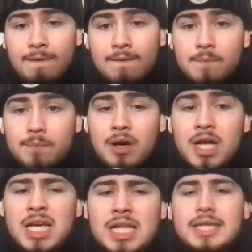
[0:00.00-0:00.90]
But
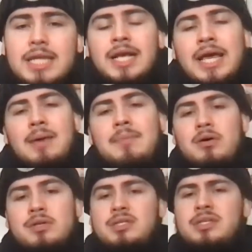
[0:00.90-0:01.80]
then it came out
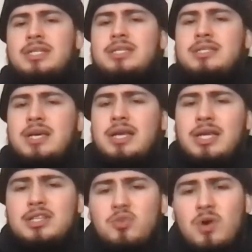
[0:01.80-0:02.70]
and he said he
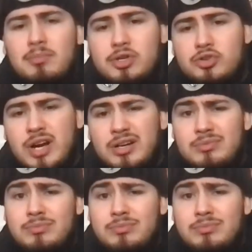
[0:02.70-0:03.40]
doesn't want to be traded.